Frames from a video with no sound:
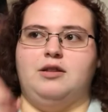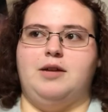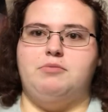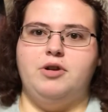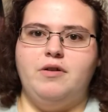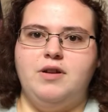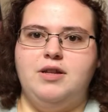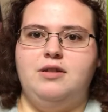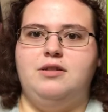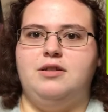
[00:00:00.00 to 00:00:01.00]

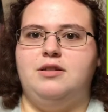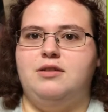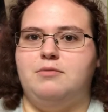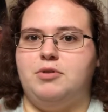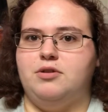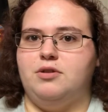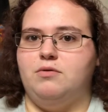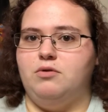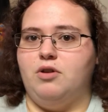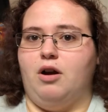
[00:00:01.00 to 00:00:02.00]
librarian is the person
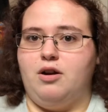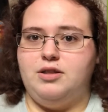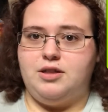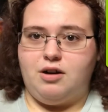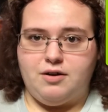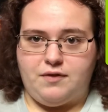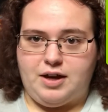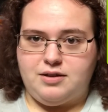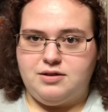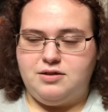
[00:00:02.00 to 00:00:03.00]
who guards the
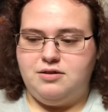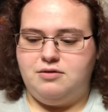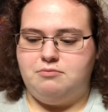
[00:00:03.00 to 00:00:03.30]
artifacts,